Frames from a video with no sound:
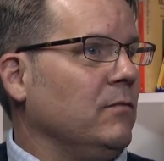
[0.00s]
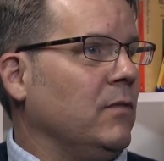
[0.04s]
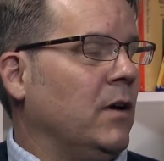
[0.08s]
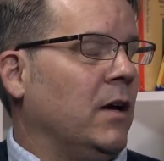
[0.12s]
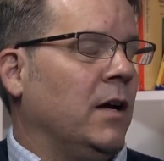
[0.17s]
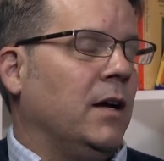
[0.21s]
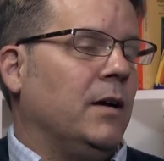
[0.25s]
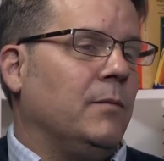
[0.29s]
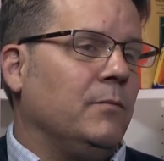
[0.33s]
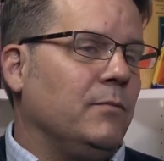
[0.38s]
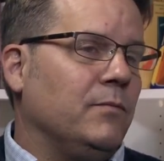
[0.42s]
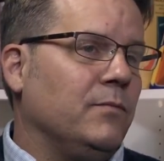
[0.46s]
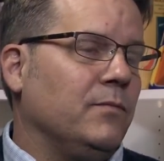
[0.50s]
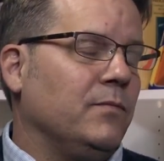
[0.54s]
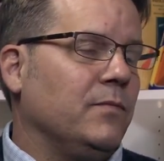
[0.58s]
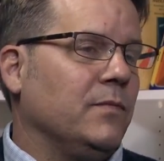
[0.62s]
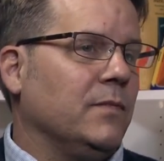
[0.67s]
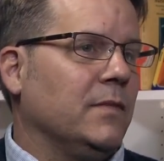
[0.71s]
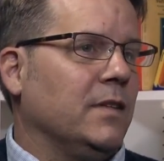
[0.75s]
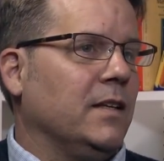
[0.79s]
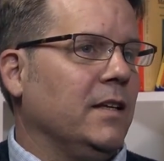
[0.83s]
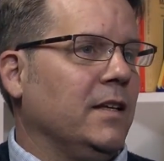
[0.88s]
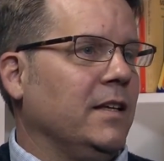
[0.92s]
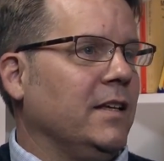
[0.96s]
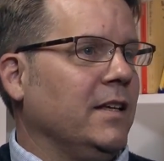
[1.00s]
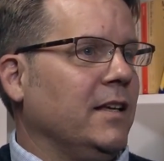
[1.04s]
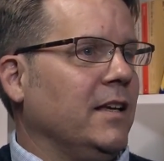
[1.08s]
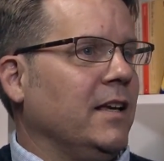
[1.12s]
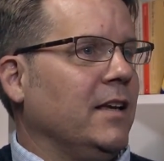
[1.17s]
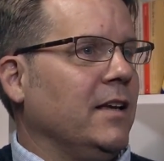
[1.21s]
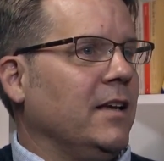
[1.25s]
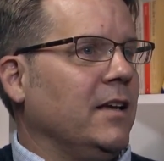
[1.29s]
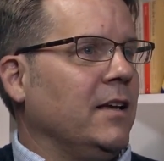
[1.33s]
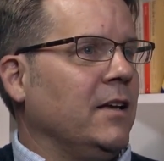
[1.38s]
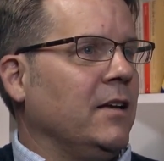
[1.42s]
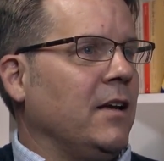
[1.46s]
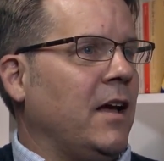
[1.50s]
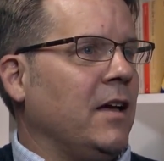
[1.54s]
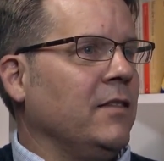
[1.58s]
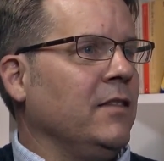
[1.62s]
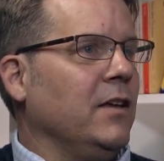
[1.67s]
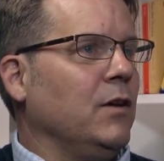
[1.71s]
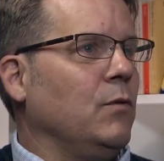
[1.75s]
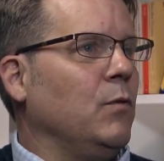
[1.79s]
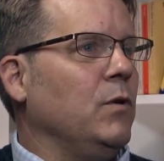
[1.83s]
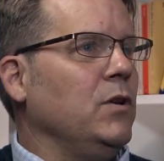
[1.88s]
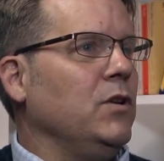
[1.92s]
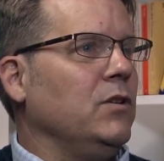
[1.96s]
I
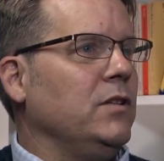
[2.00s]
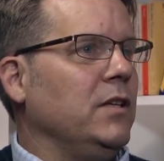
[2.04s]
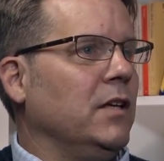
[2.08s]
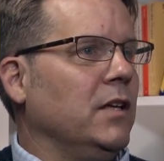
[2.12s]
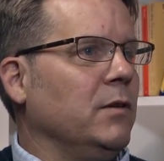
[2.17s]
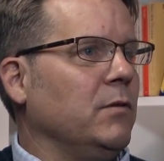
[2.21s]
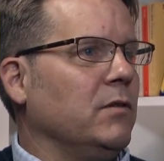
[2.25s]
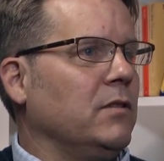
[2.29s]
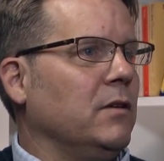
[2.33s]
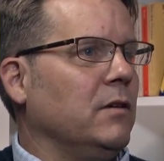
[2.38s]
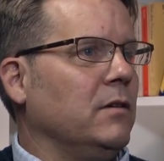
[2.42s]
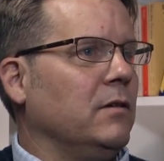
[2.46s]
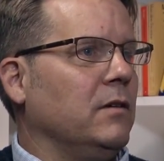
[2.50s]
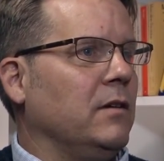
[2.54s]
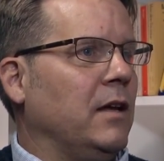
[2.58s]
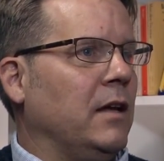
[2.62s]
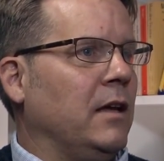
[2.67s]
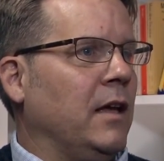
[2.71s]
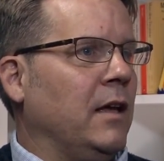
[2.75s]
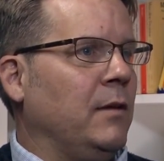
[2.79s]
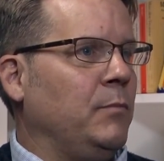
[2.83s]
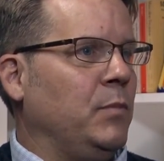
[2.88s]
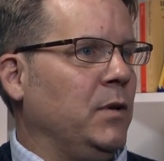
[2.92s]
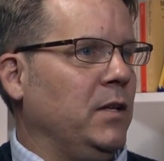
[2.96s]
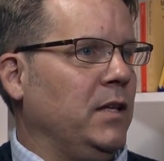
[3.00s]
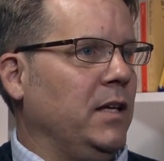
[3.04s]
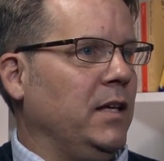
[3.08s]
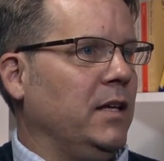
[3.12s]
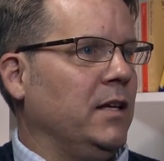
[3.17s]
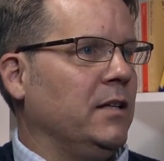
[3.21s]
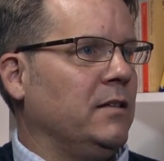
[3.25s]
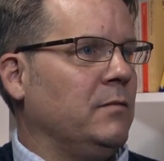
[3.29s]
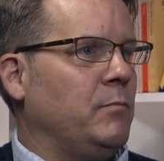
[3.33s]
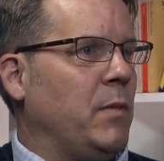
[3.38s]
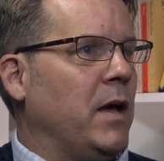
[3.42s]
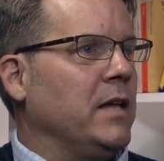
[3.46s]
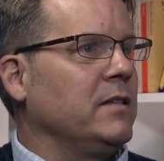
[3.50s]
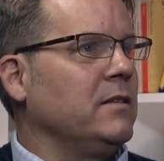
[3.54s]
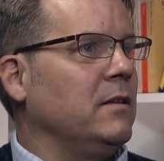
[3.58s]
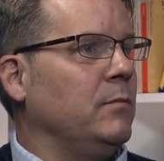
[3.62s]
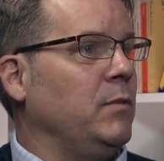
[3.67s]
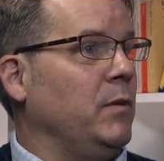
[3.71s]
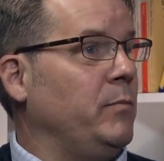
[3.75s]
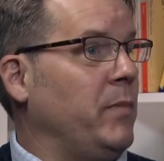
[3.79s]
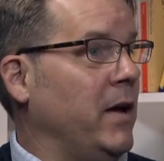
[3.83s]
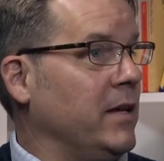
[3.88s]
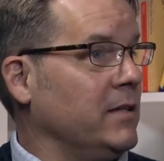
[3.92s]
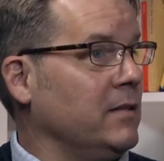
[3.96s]
think when you're dealing with the APD, it's best to
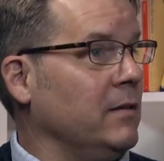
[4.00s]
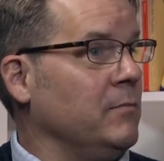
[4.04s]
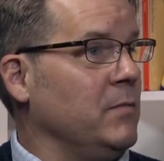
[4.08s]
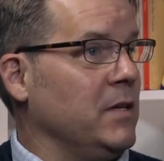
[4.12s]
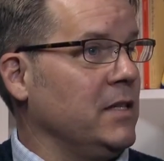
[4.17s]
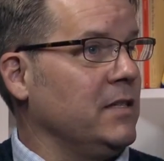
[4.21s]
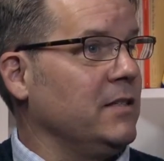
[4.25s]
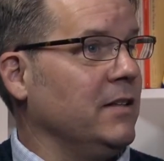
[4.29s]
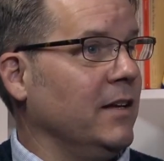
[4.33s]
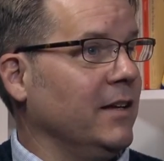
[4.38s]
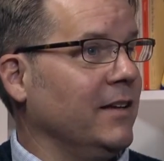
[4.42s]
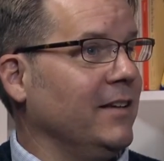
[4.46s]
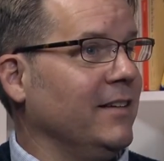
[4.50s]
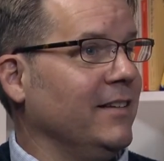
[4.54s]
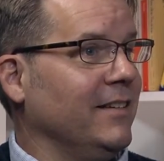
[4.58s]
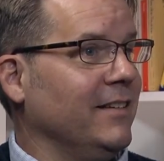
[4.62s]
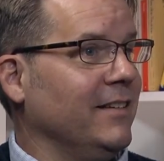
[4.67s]
be pessimistic.